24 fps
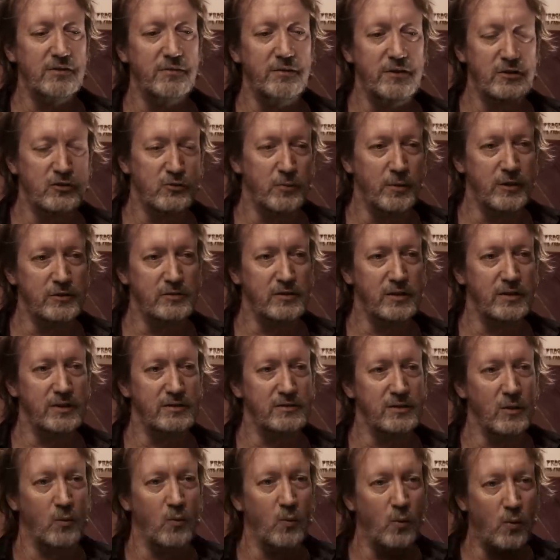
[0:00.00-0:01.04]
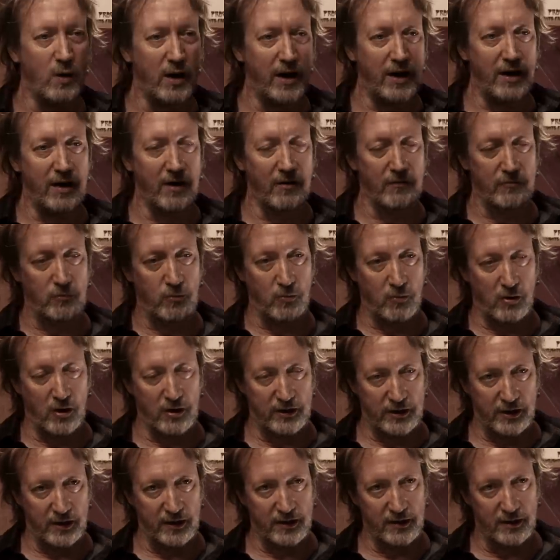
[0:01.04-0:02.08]
of instruments is a way of
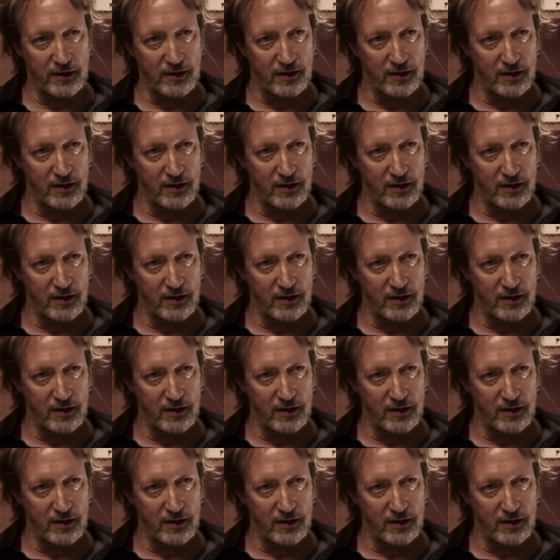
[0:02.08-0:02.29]
working